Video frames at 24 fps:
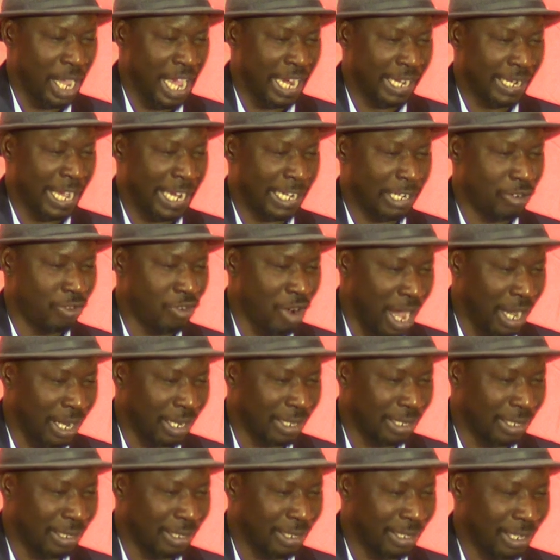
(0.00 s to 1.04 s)
and get drunk?
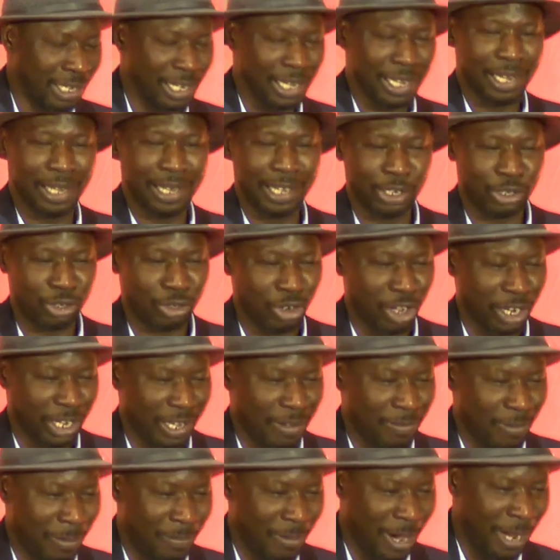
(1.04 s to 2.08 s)
Clearly, he's
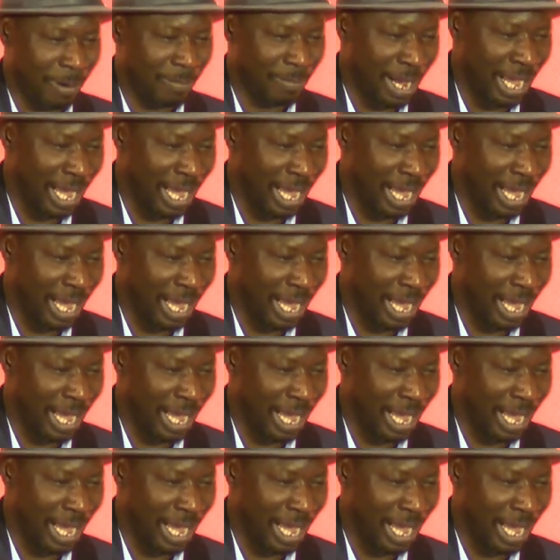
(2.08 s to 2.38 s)
talking about my